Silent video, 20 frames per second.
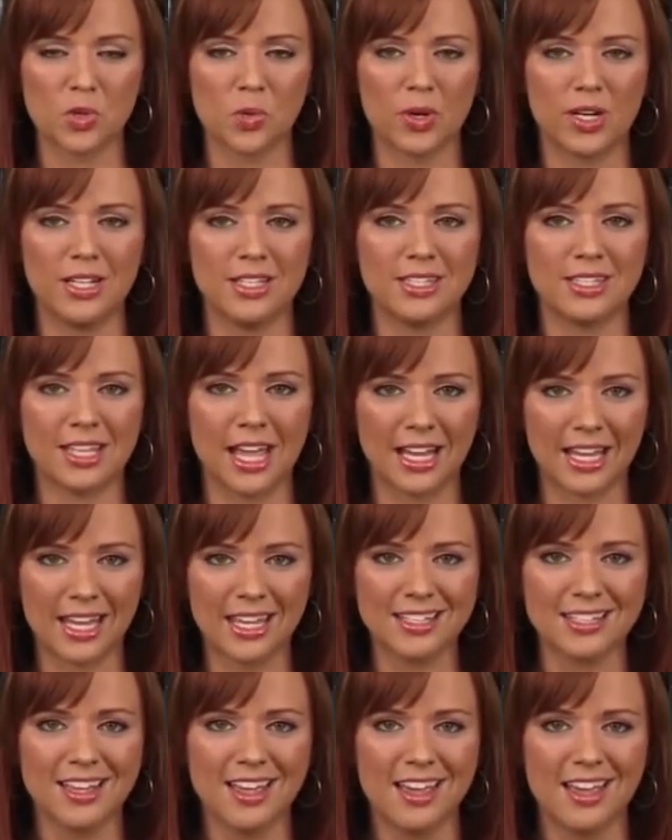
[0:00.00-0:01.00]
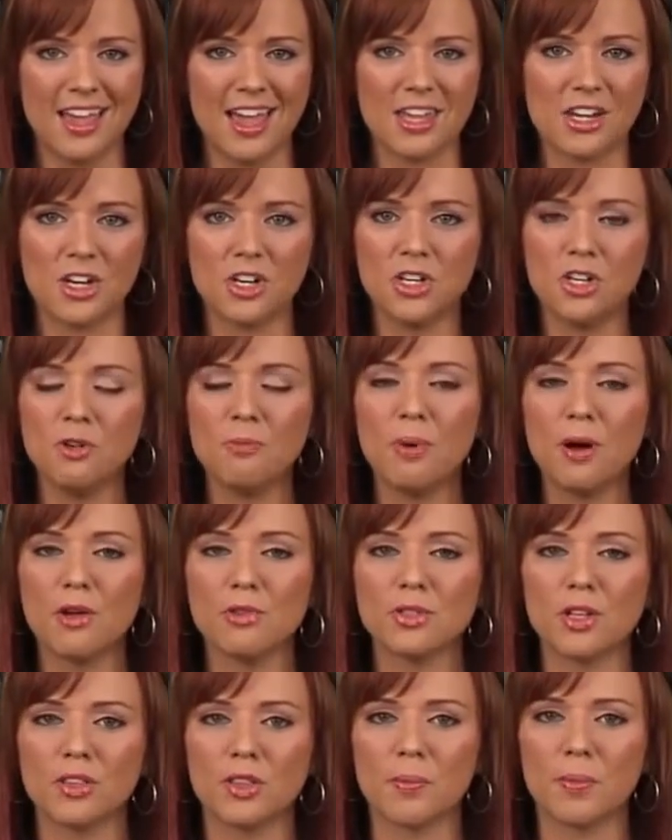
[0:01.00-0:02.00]
22nd, and a new
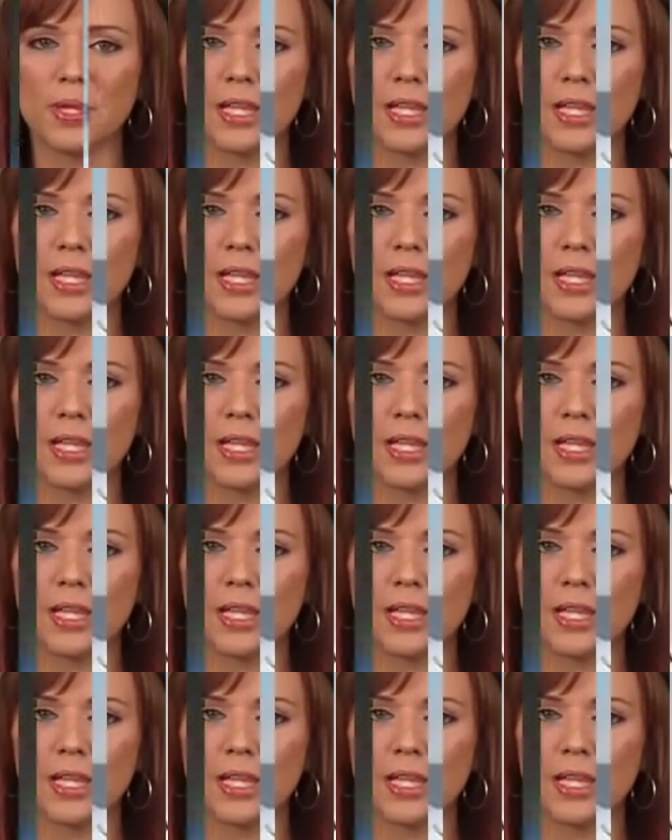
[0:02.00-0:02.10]
post on the